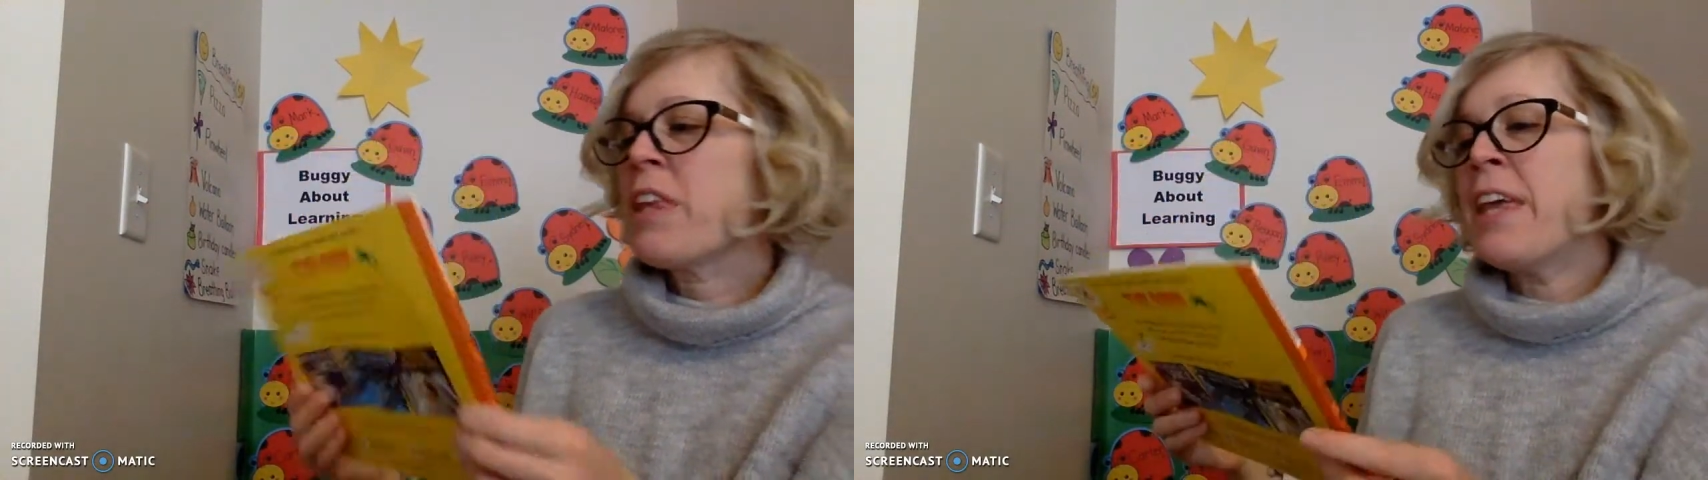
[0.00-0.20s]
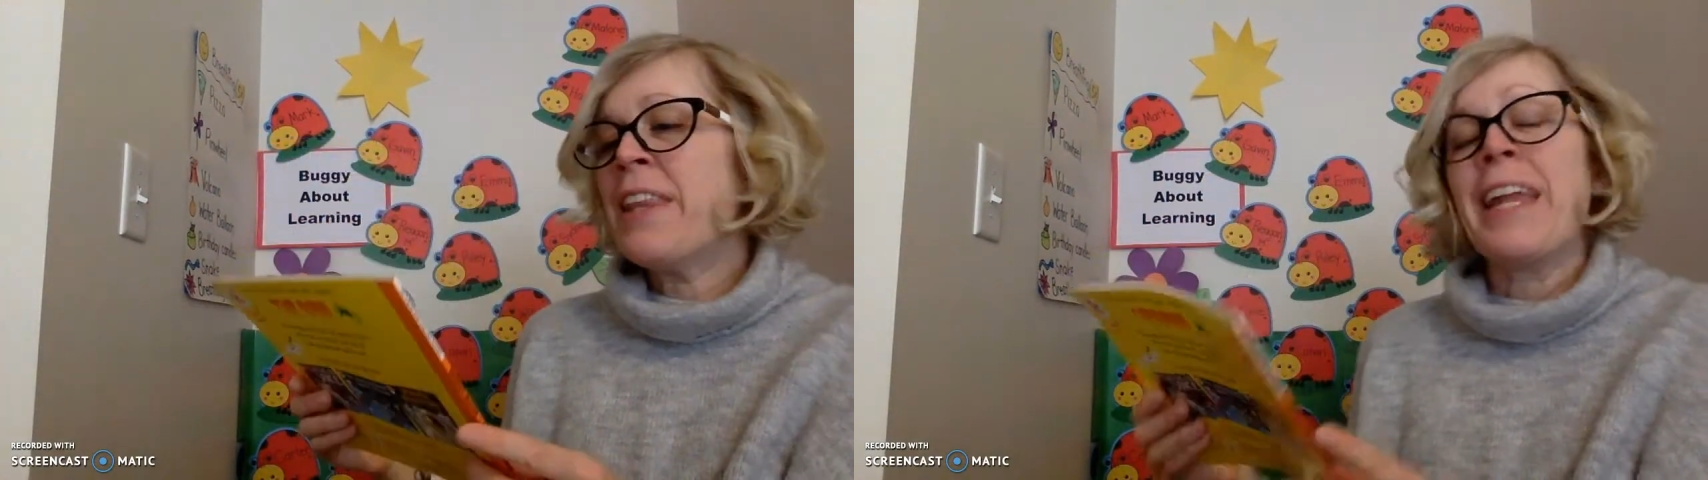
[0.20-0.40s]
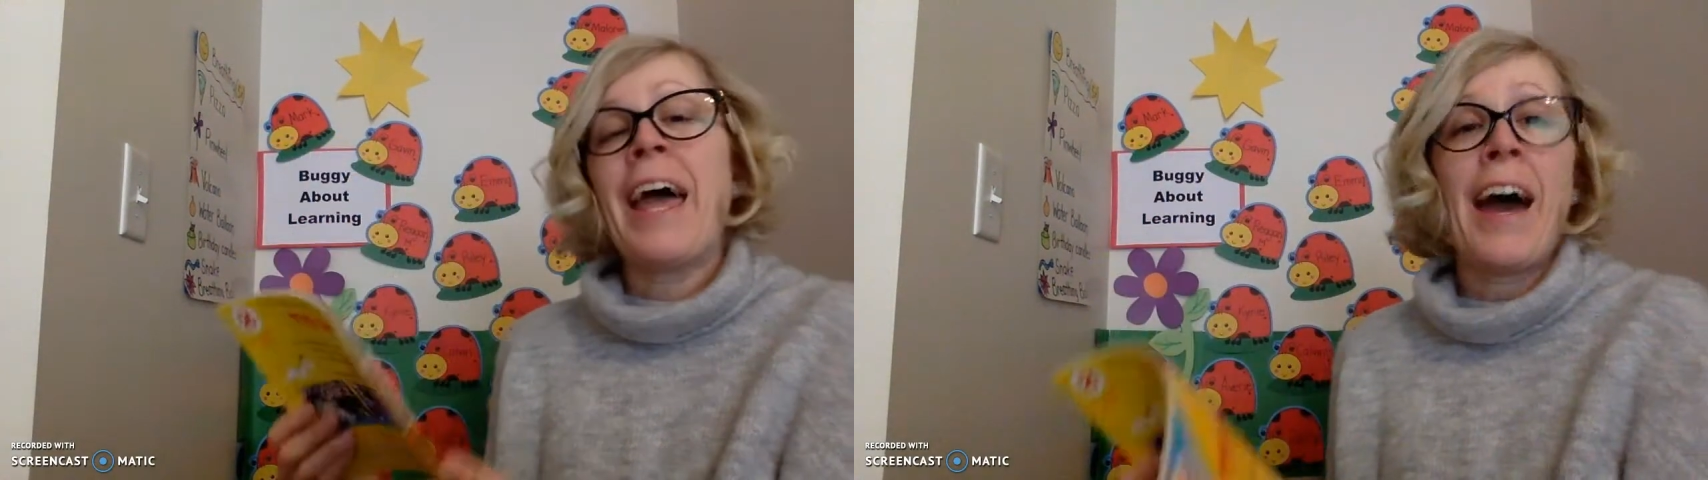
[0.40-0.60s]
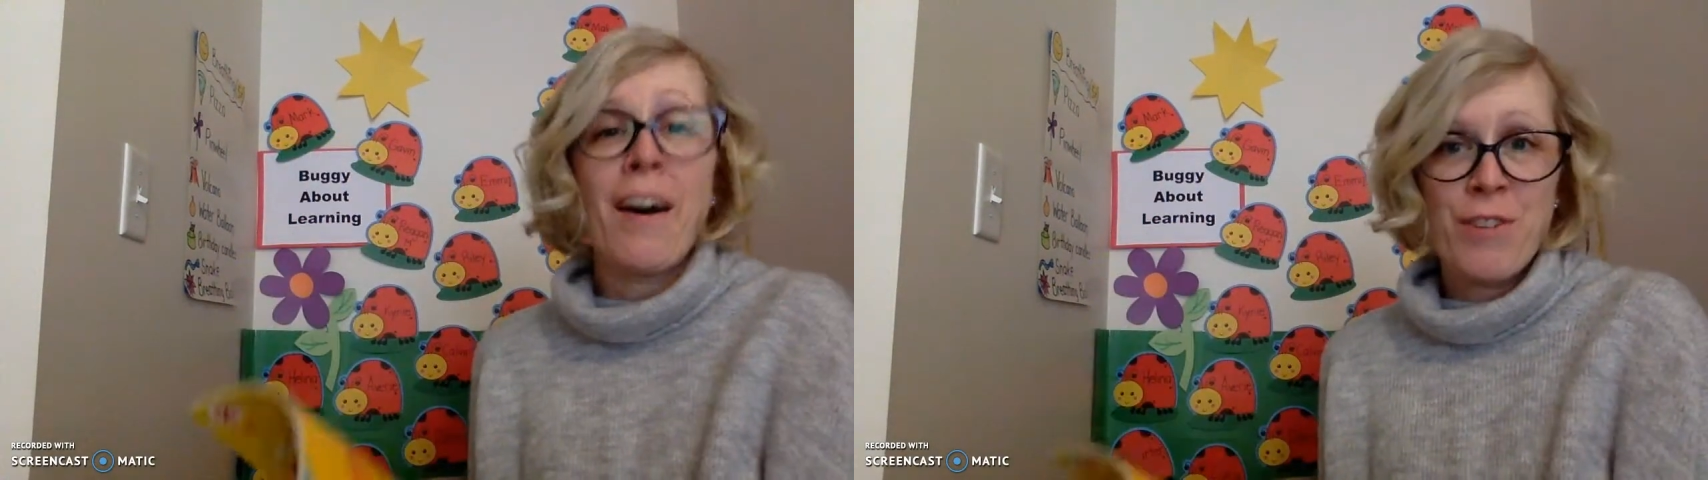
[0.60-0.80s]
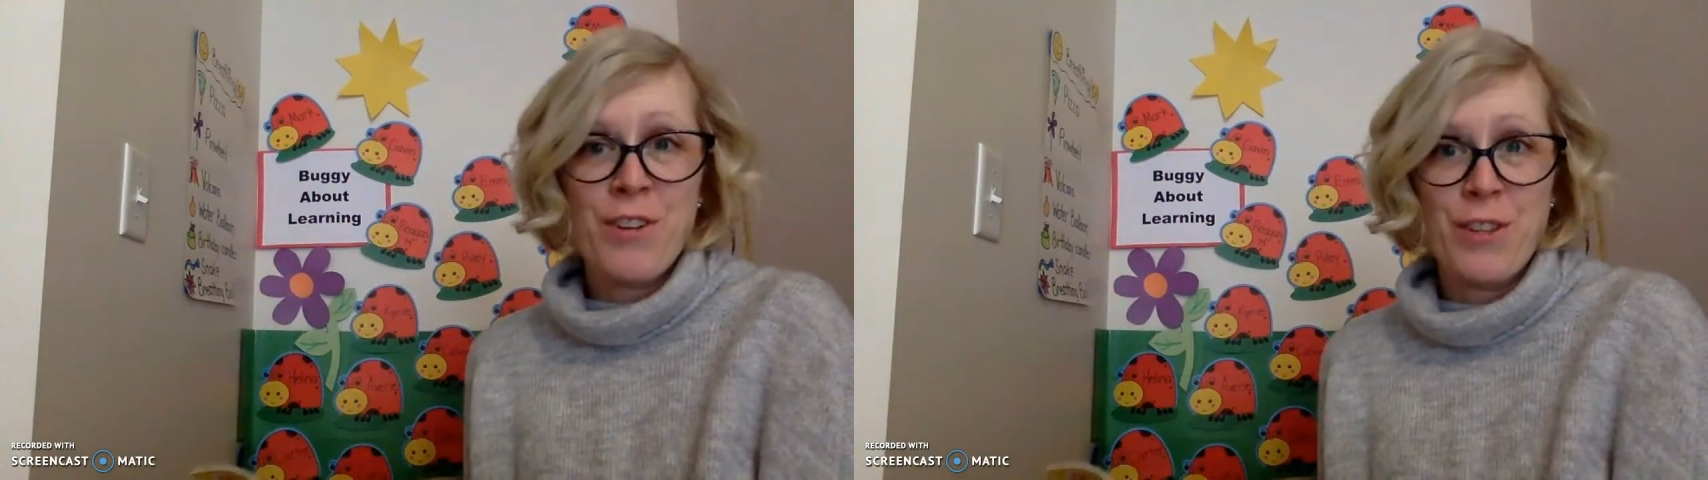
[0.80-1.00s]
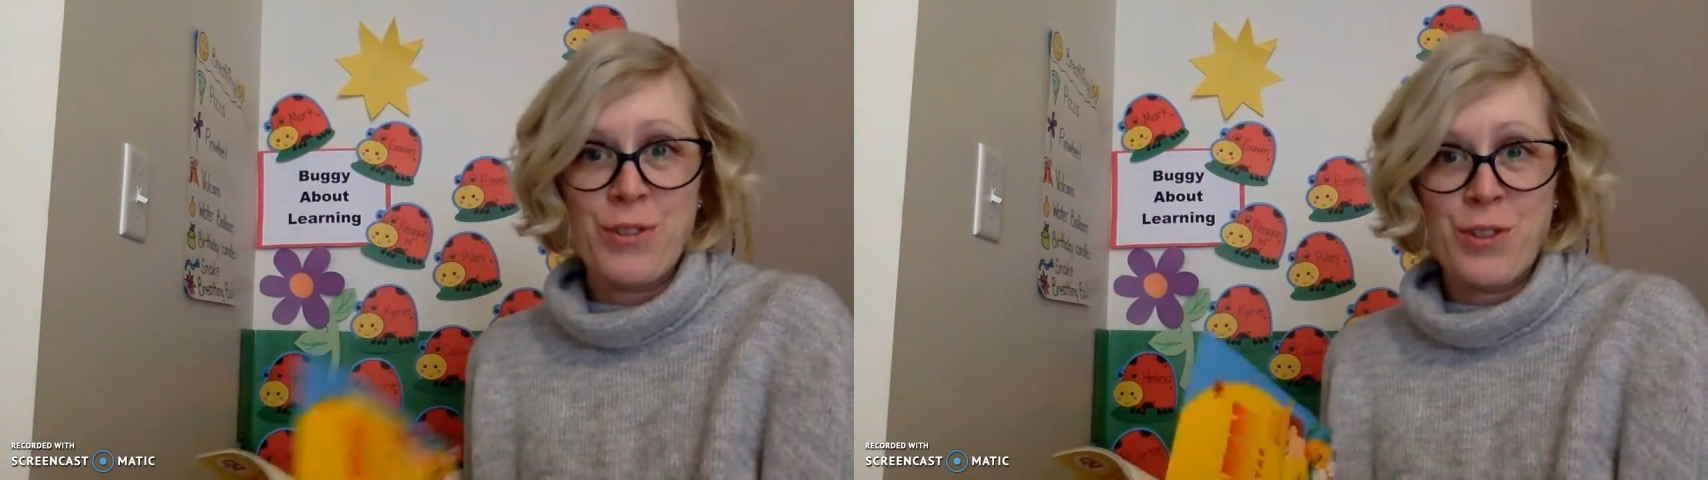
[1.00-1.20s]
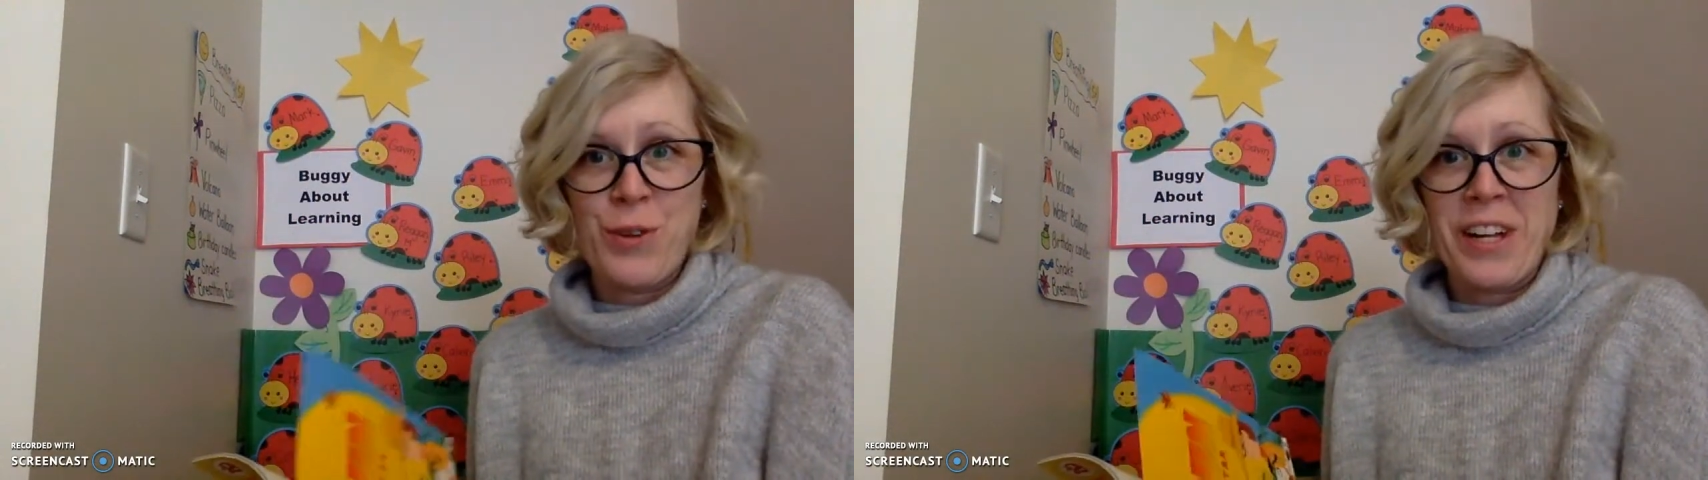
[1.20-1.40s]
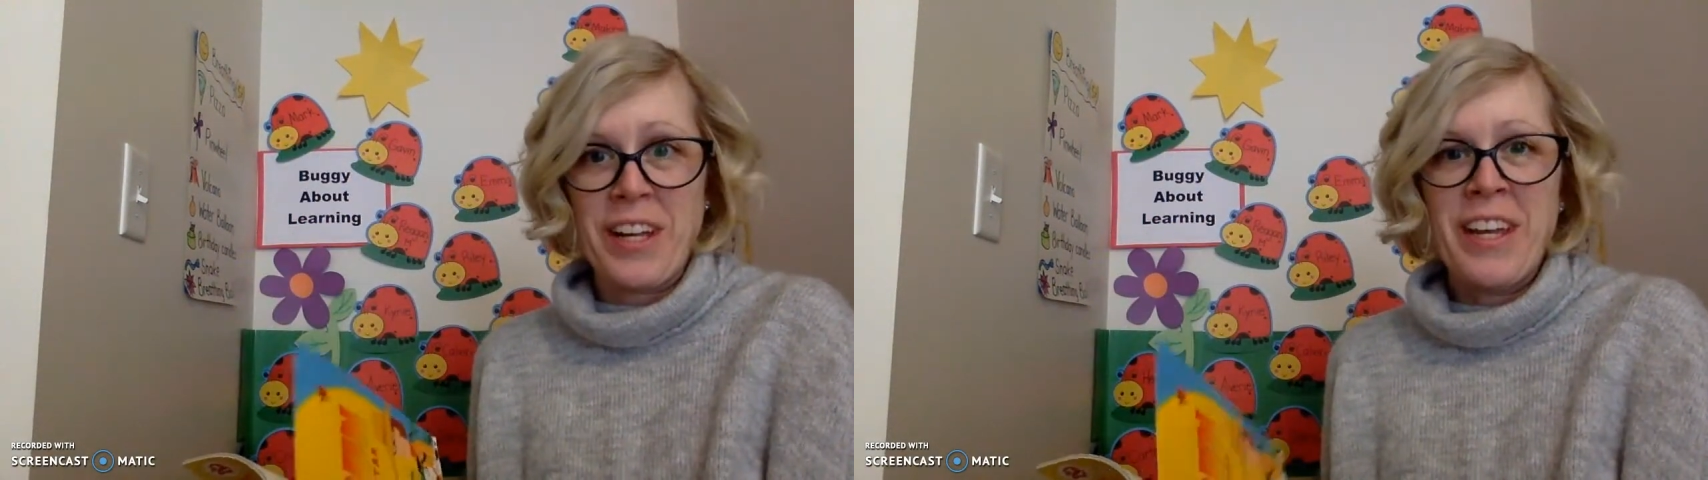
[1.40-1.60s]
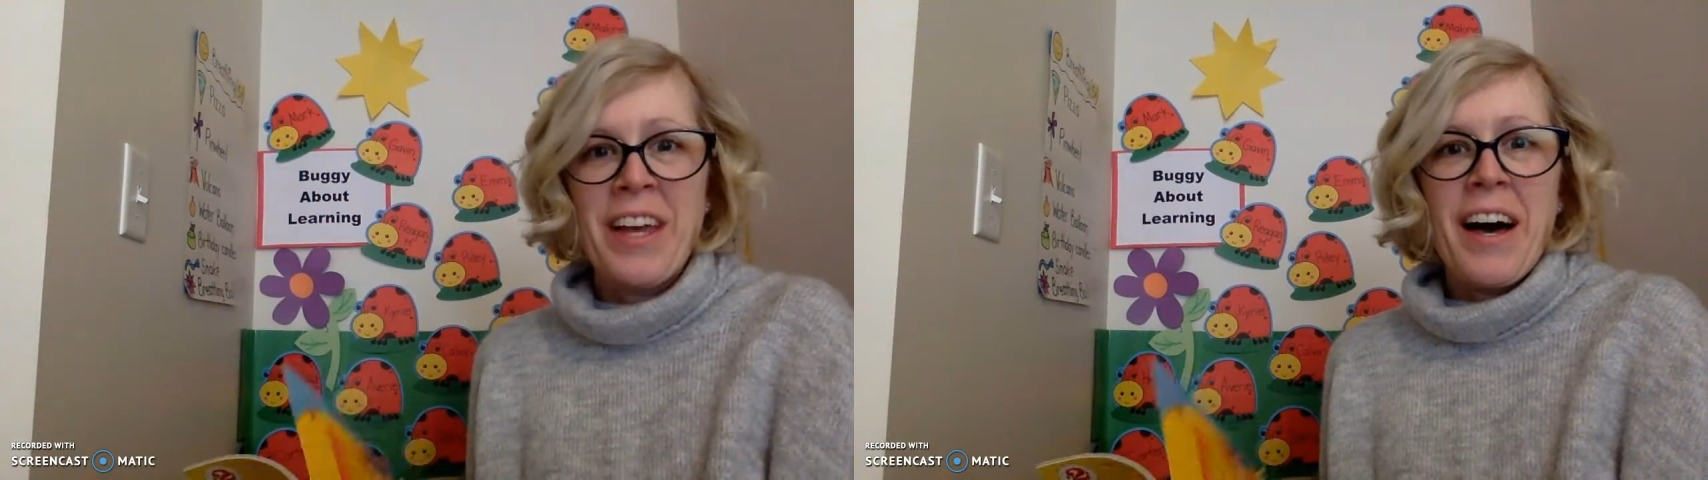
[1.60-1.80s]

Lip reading: And then after the story,